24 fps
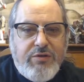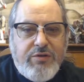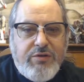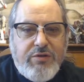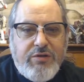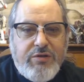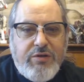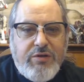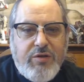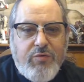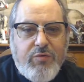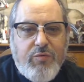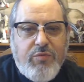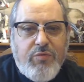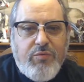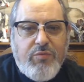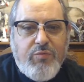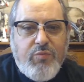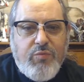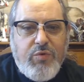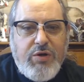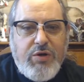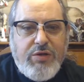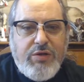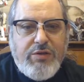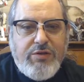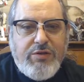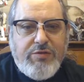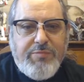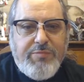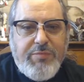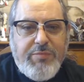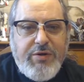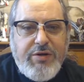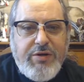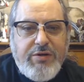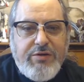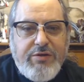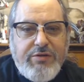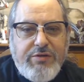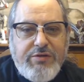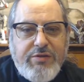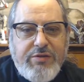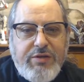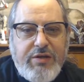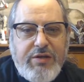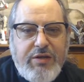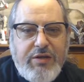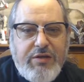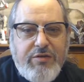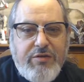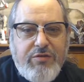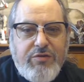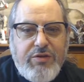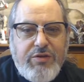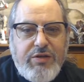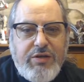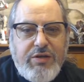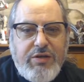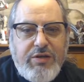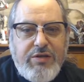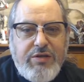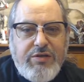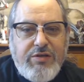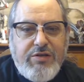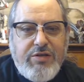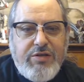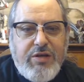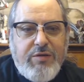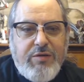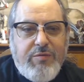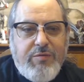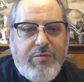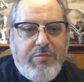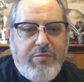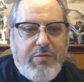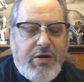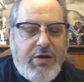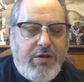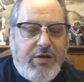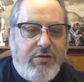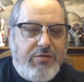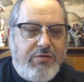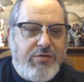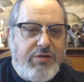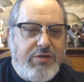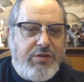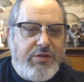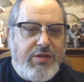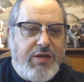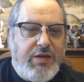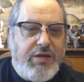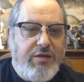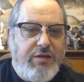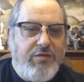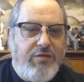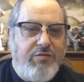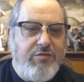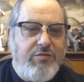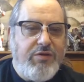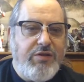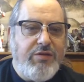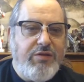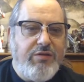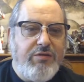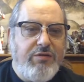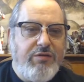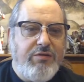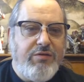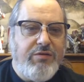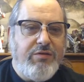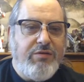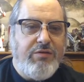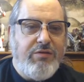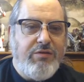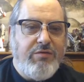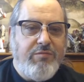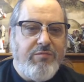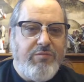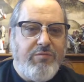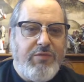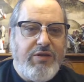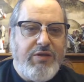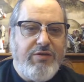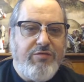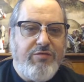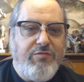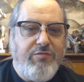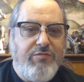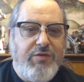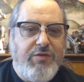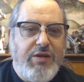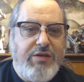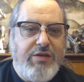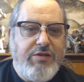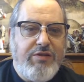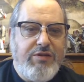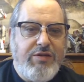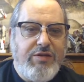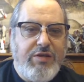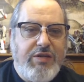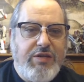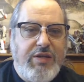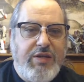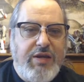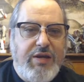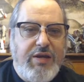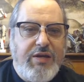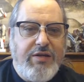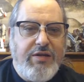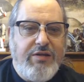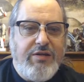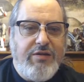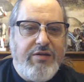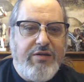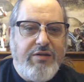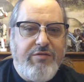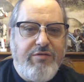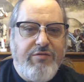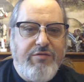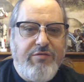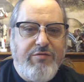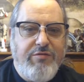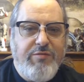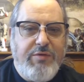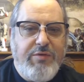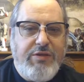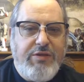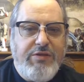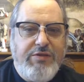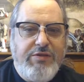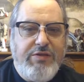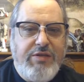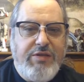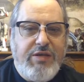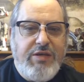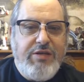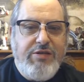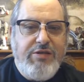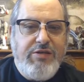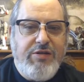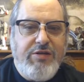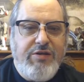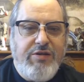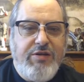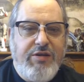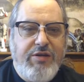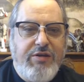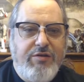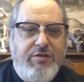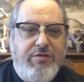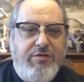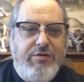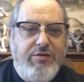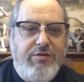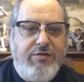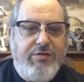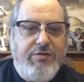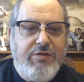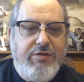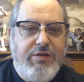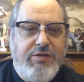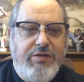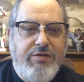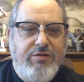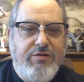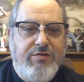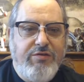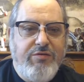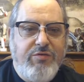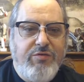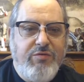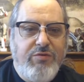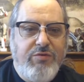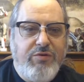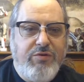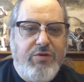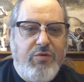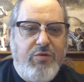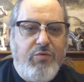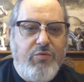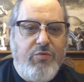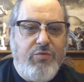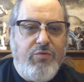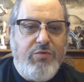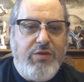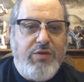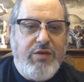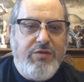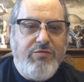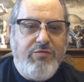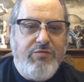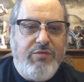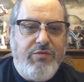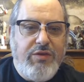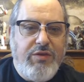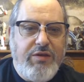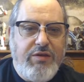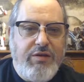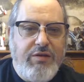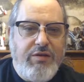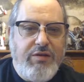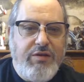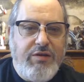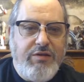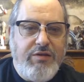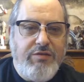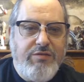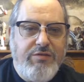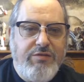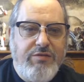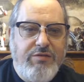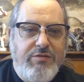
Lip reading: While this bearer is leading a unit, each time a model in that unit makes a ranged attack, if it remains stationary, a critical hit is scored. Oh, that's really nice.